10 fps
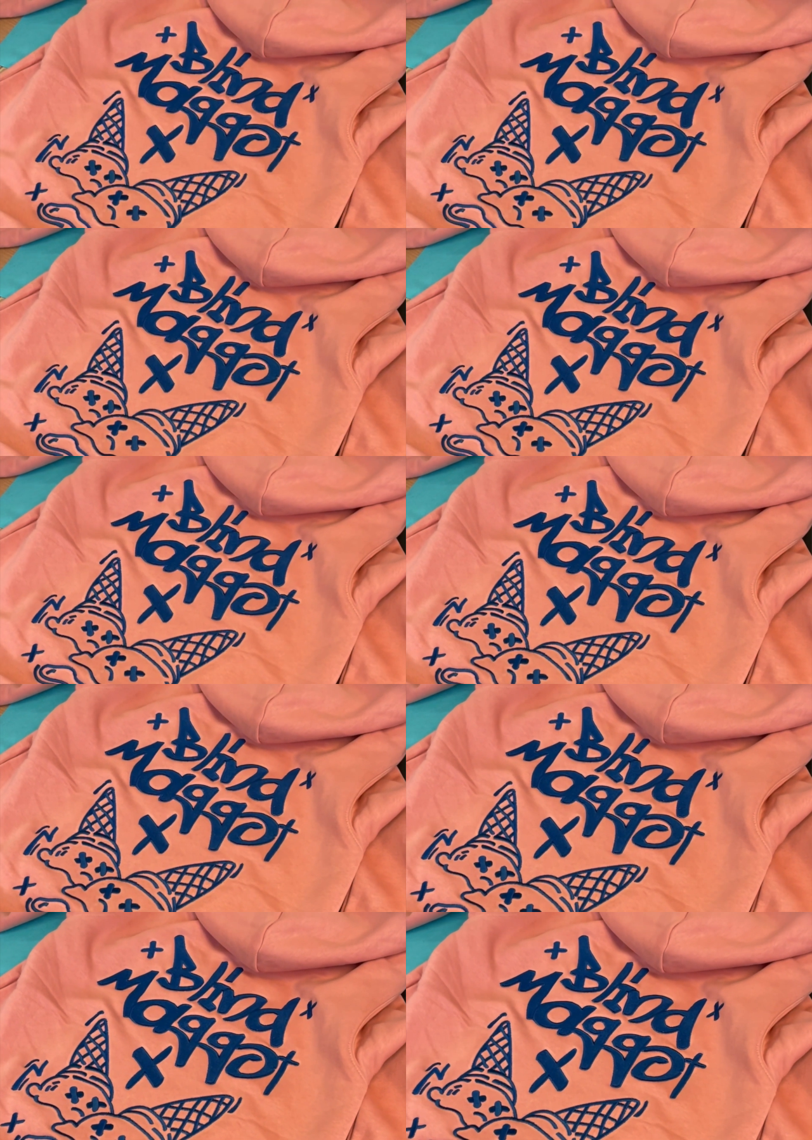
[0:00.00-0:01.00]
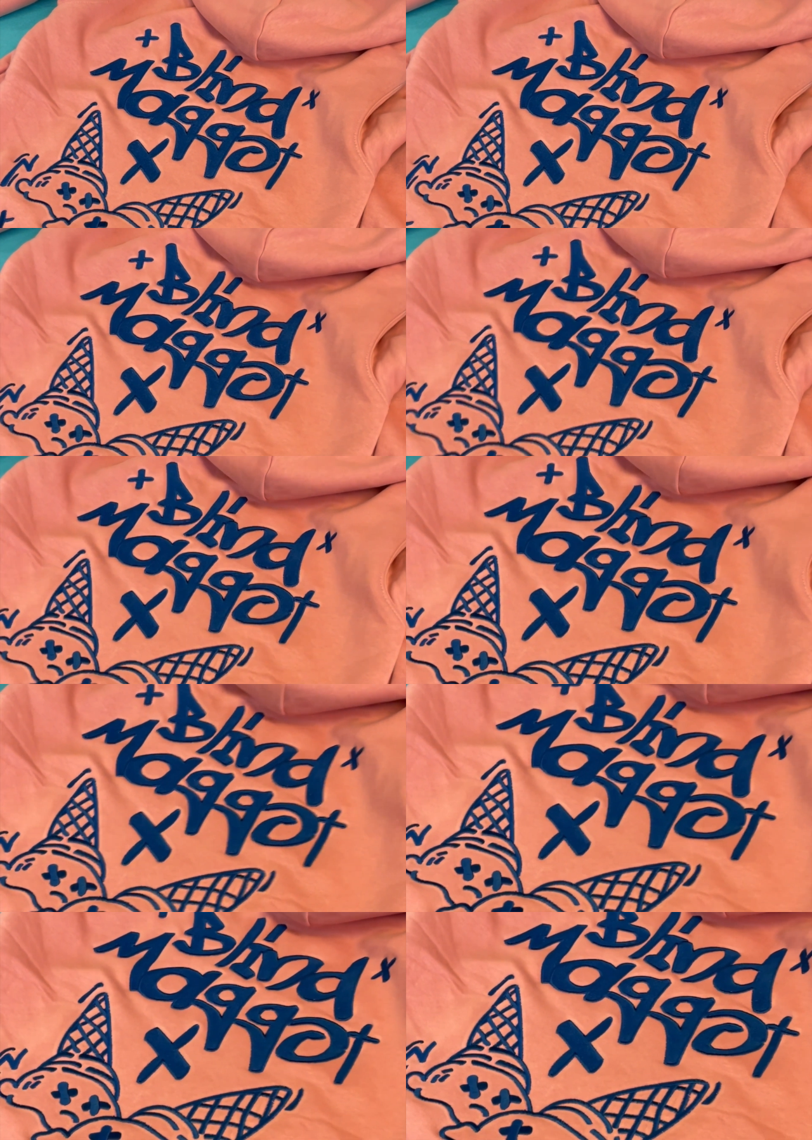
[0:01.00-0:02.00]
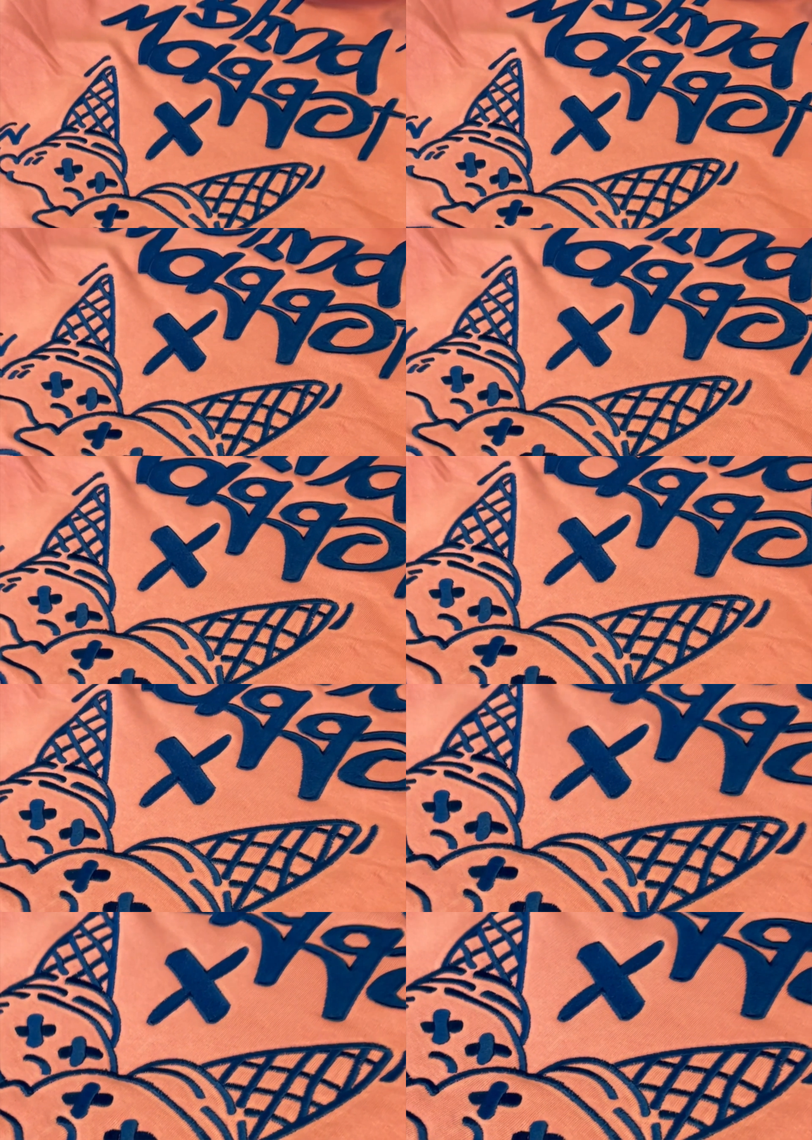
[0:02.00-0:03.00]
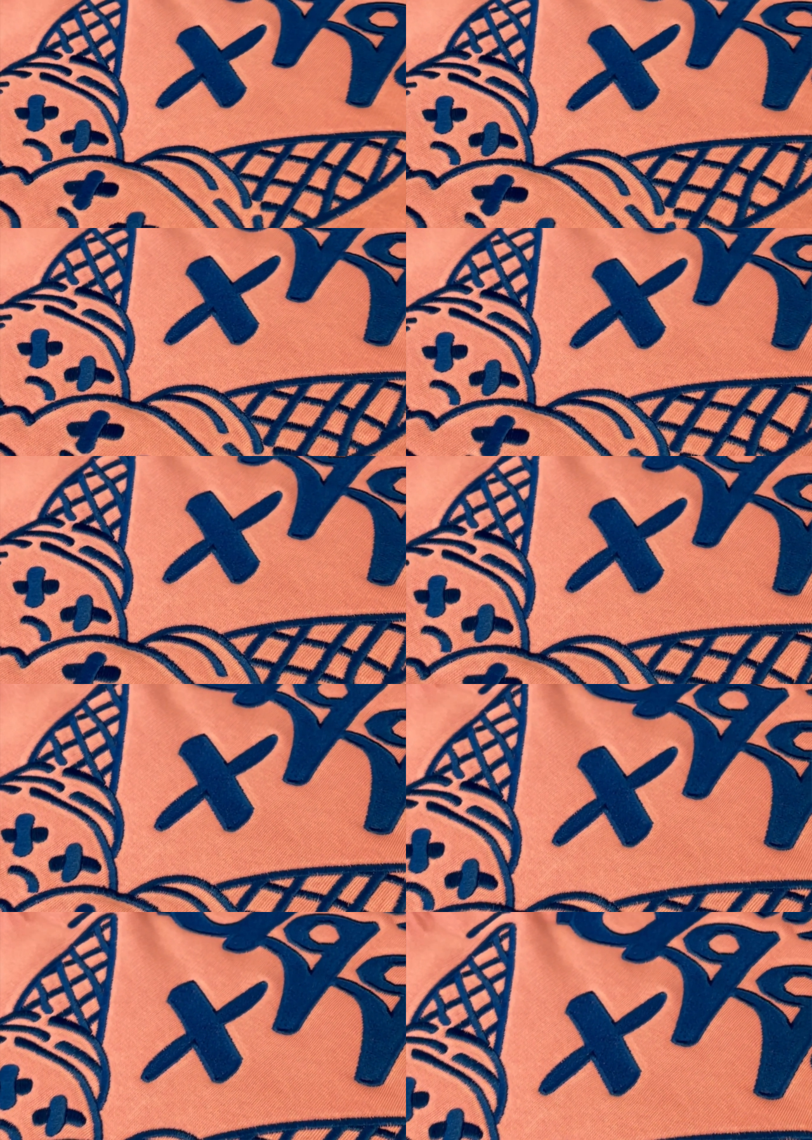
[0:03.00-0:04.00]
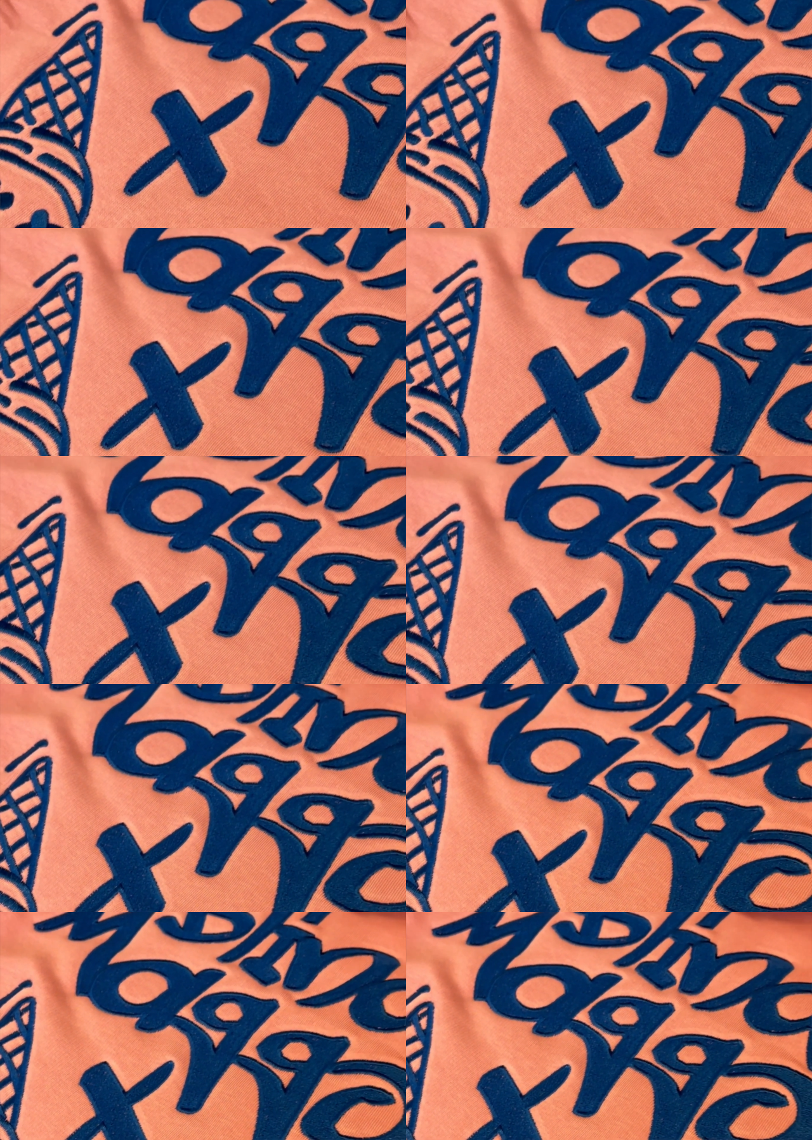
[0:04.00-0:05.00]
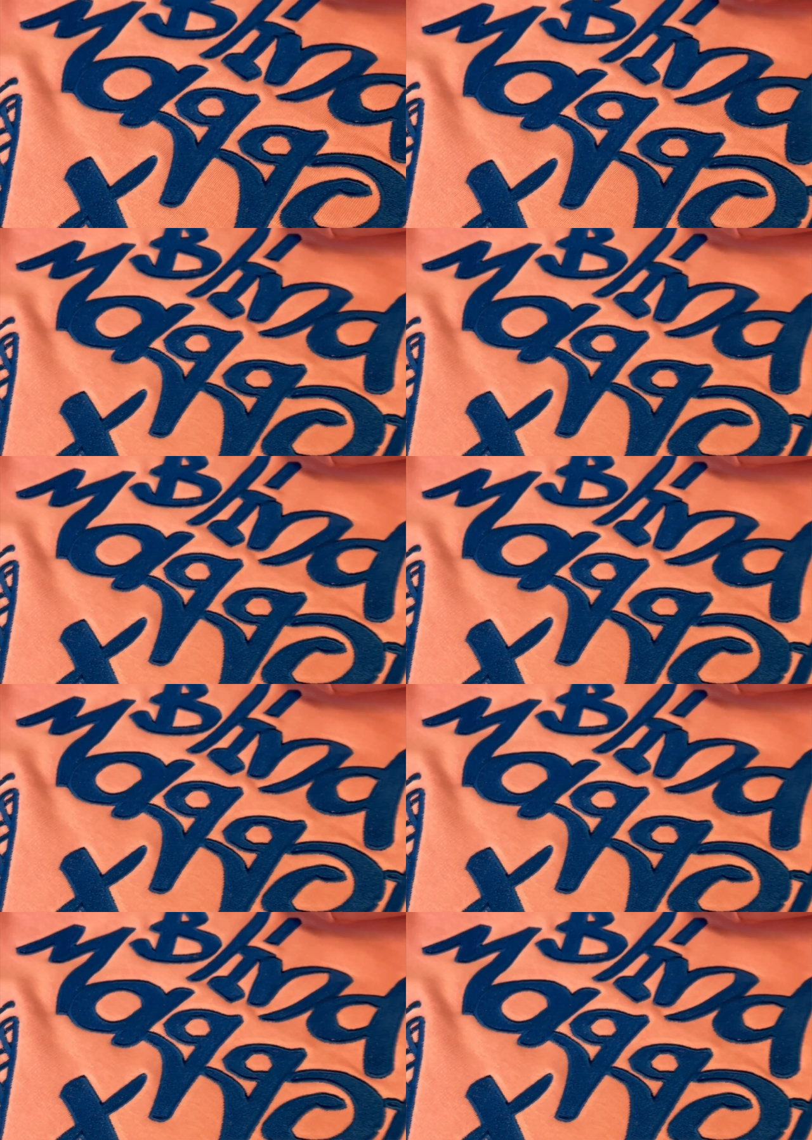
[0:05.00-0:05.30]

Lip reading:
Nobody's mouth can be seen.